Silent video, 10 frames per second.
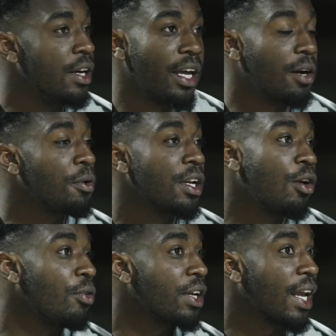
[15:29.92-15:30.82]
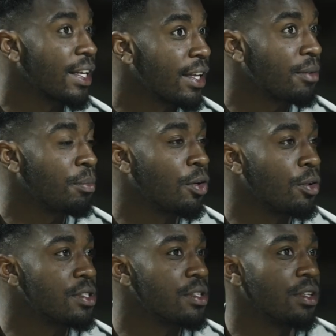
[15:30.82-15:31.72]
and I really love it like that,
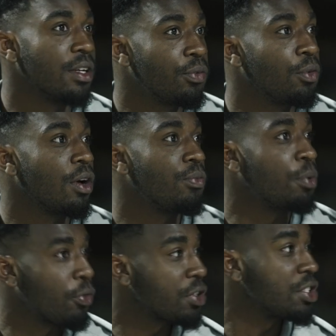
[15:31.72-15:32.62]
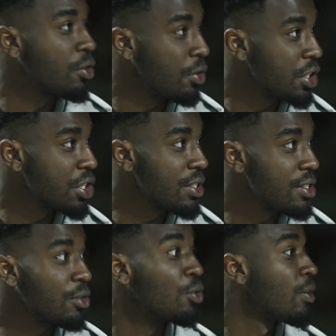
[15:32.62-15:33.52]
because if you have professional conditions,
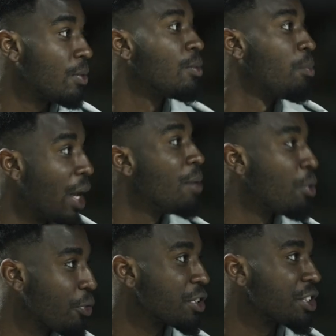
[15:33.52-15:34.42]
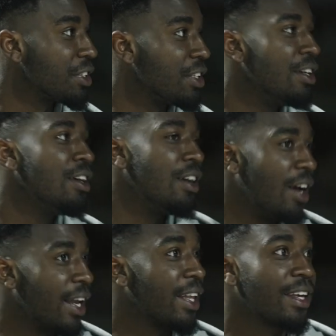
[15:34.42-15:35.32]
you play professional.
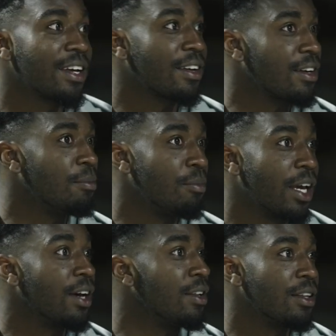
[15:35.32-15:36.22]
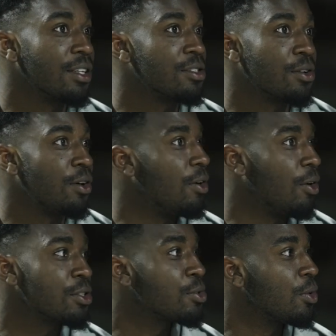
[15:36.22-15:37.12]
And I think that's
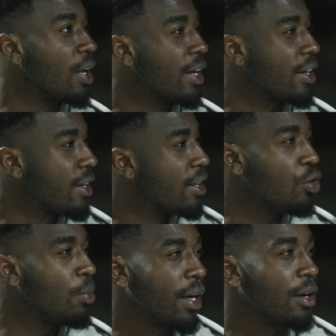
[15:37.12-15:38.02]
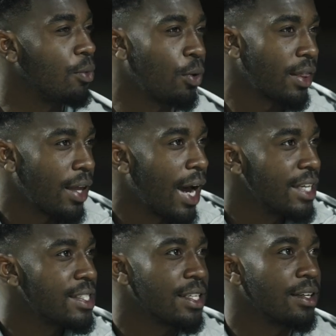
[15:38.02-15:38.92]
also like here in Dubai, what I
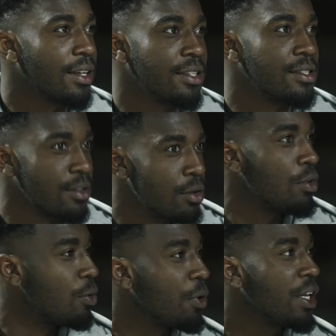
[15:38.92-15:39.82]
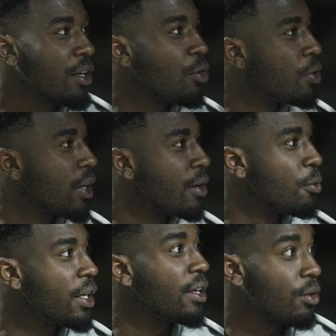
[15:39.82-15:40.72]
see, it's really good and
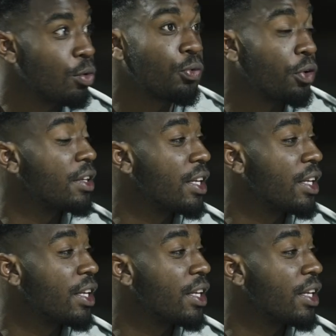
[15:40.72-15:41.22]
really good for the